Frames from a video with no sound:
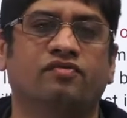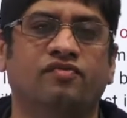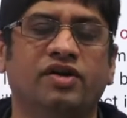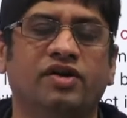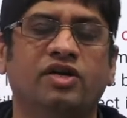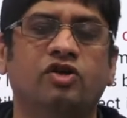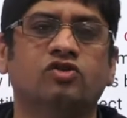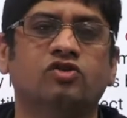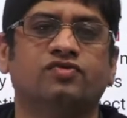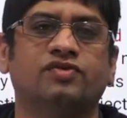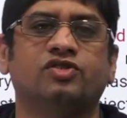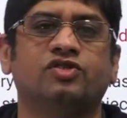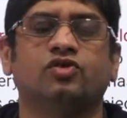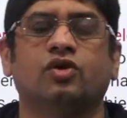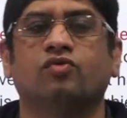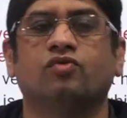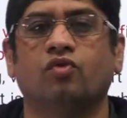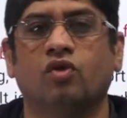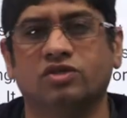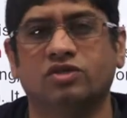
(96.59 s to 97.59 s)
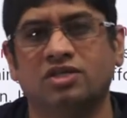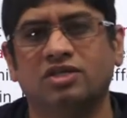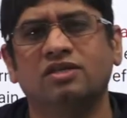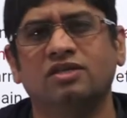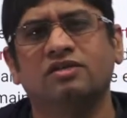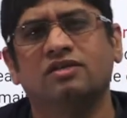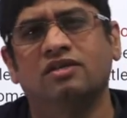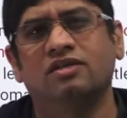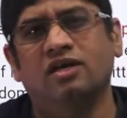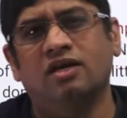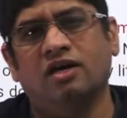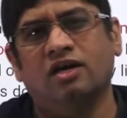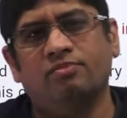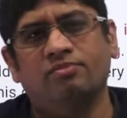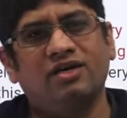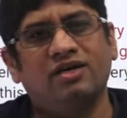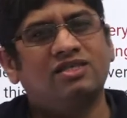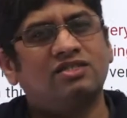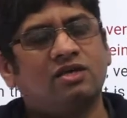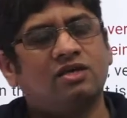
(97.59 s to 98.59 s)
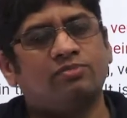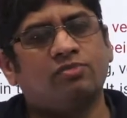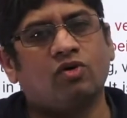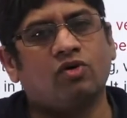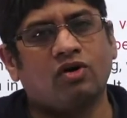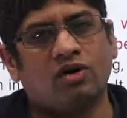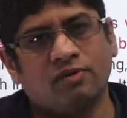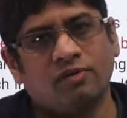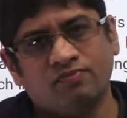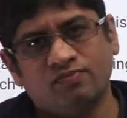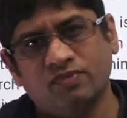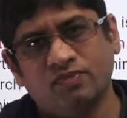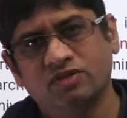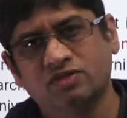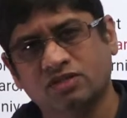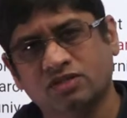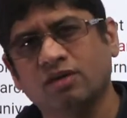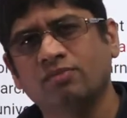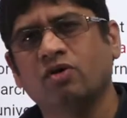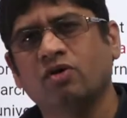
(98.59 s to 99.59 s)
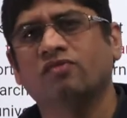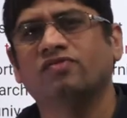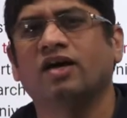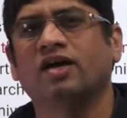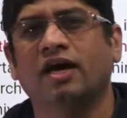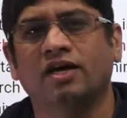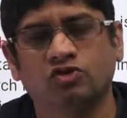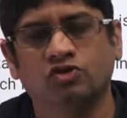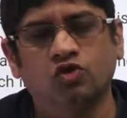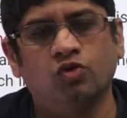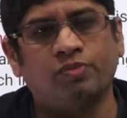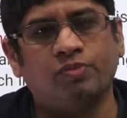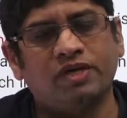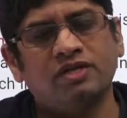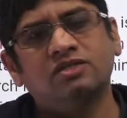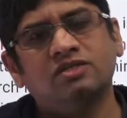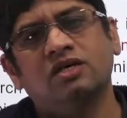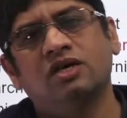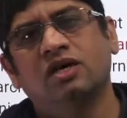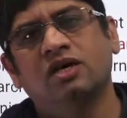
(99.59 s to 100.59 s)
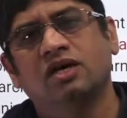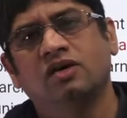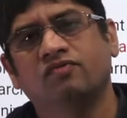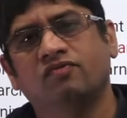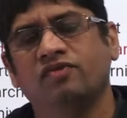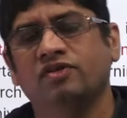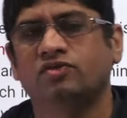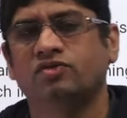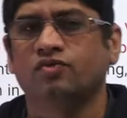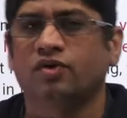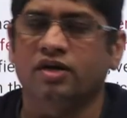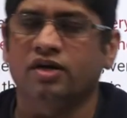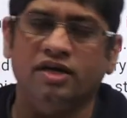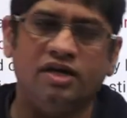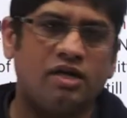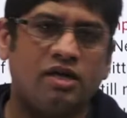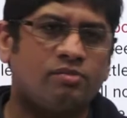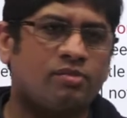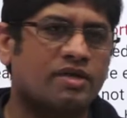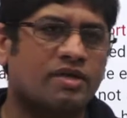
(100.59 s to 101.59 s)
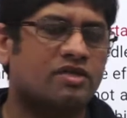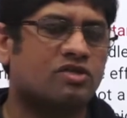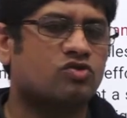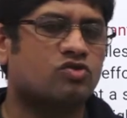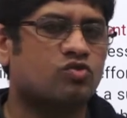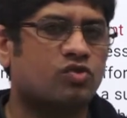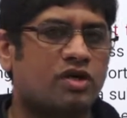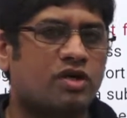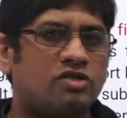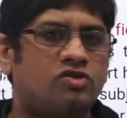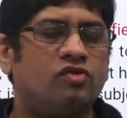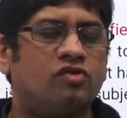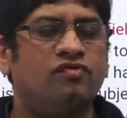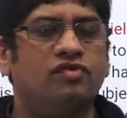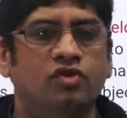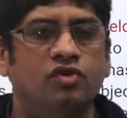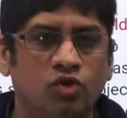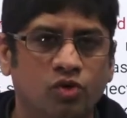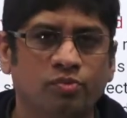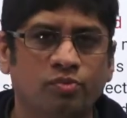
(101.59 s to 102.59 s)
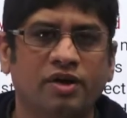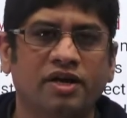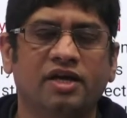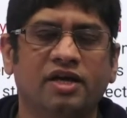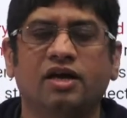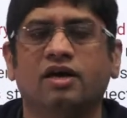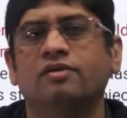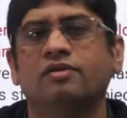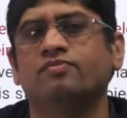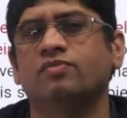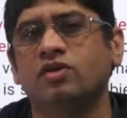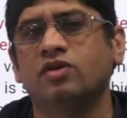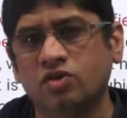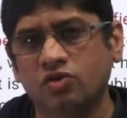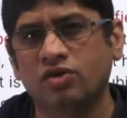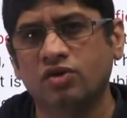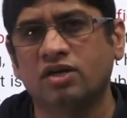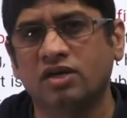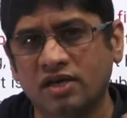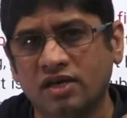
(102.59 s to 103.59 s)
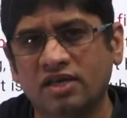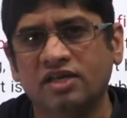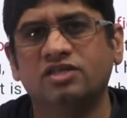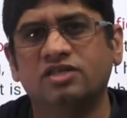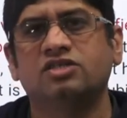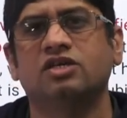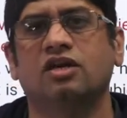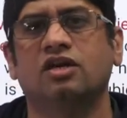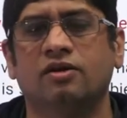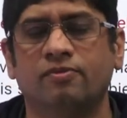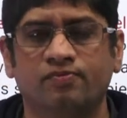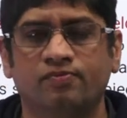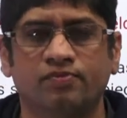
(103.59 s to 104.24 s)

videos which you are watching they are based upon some of the SOPs which were written by the students of YourPedia during initial